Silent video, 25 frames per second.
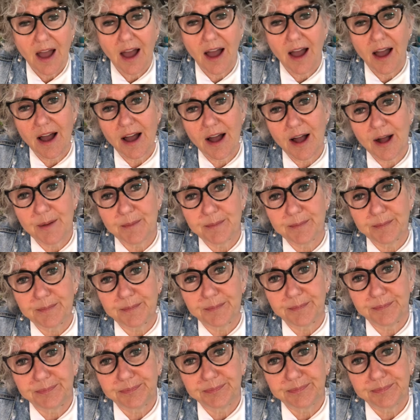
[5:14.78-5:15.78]

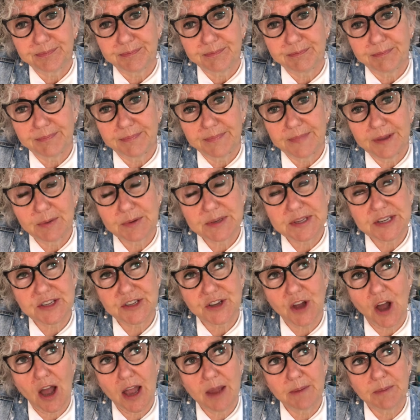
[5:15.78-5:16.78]
Um, it was a
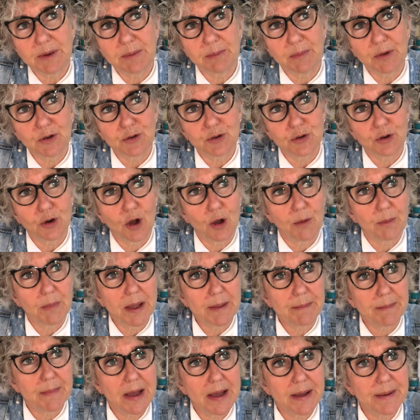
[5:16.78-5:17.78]
time in Montreal.
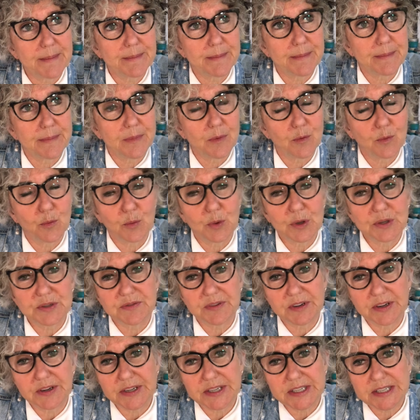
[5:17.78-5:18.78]
My mom was
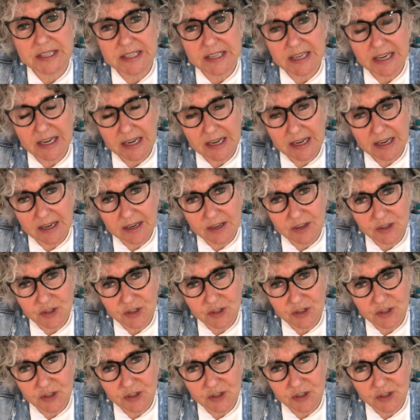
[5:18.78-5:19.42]
very sick.